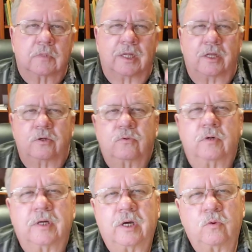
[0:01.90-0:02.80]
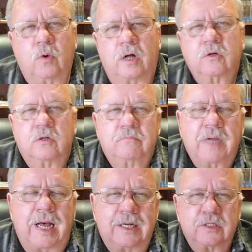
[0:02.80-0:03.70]
Hello and welcome
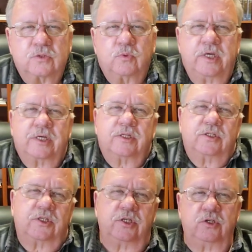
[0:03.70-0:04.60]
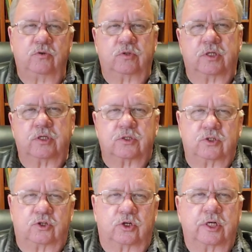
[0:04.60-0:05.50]
as we continue this
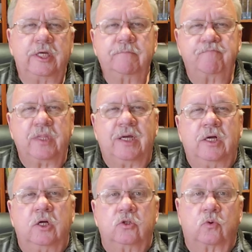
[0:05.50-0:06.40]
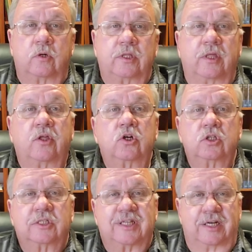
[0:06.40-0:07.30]
journey toward the
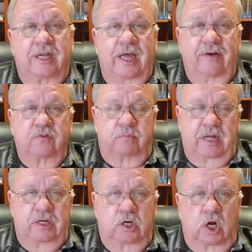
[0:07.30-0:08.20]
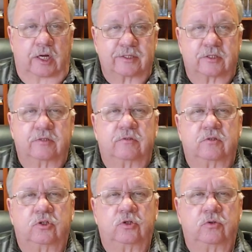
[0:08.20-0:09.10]
third Sunday after Pentecost,
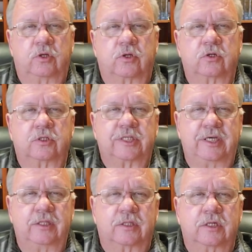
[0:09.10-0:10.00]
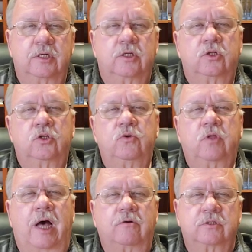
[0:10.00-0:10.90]
June the 13th,
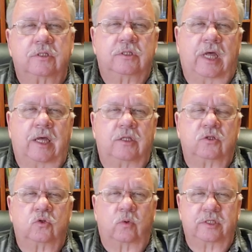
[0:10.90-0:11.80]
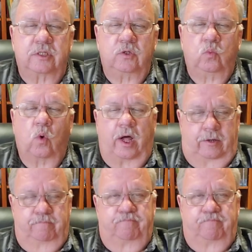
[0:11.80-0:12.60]
2021.